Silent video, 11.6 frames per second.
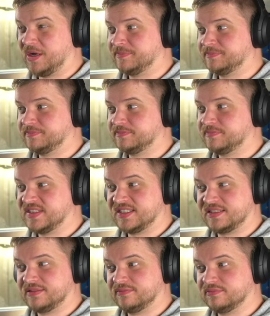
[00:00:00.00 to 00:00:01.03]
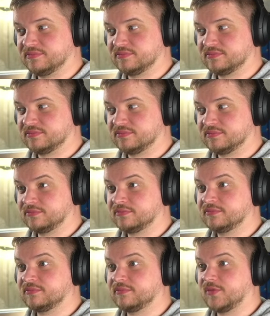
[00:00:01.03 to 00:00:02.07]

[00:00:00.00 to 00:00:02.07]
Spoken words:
But my mother was nowhere to be found.